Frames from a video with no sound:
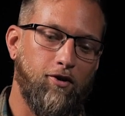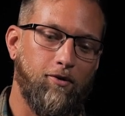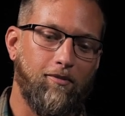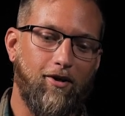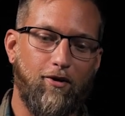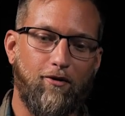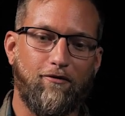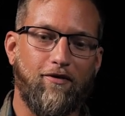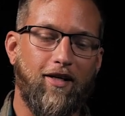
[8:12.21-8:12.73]
and my
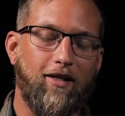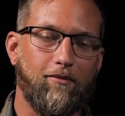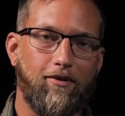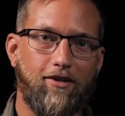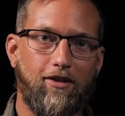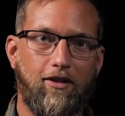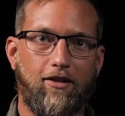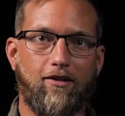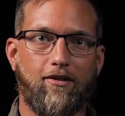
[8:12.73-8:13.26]
whole
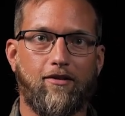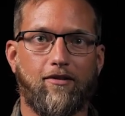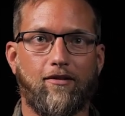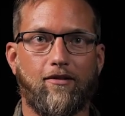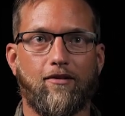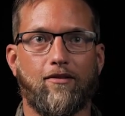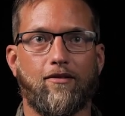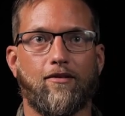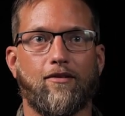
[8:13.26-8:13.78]
family's there,
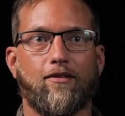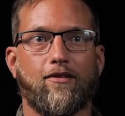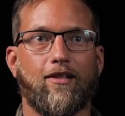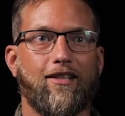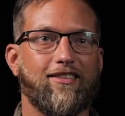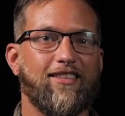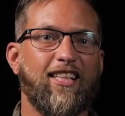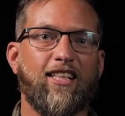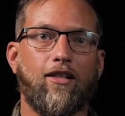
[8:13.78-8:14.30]

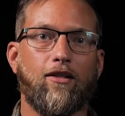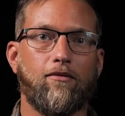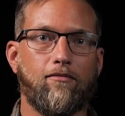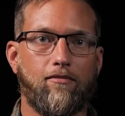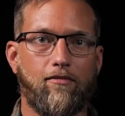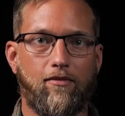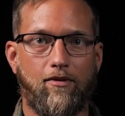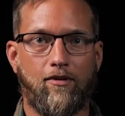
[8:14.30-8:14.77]
like 10 of them.